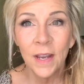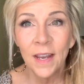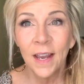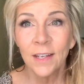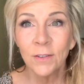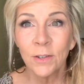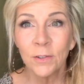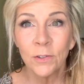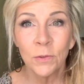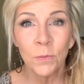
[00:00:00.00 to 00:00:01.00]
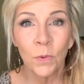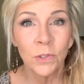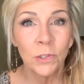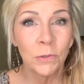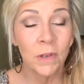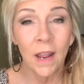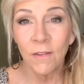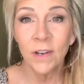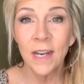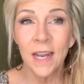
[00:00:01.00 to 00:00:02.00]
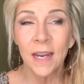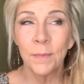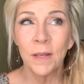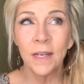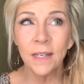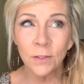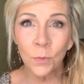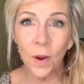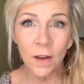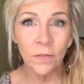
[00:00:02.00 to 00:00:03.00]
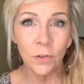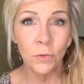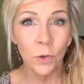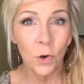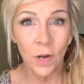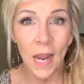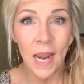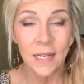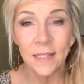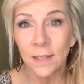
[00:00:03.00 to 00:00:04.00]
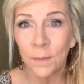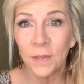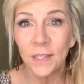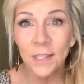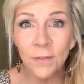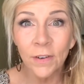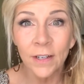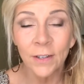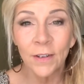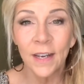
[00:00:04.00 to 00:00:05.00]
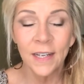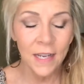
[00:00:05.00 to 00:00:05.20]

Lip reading: I don't know that you would want to do it every day, but it is a way for you to create something different, okay?